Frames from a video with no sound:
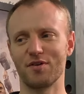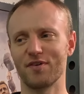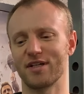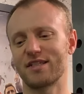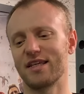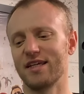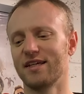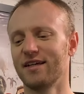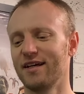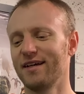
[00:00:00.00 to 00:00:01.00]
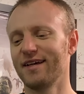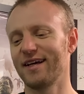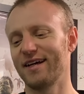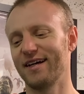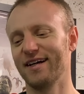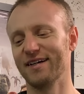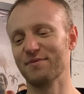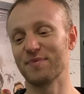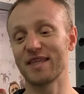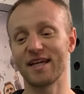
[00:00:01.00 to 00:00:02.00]
university,
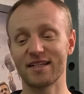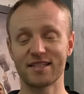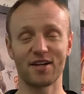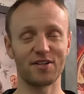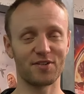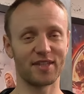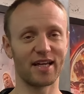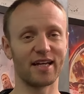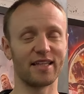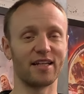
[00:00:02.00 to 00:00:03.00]
um, but then started doing that, and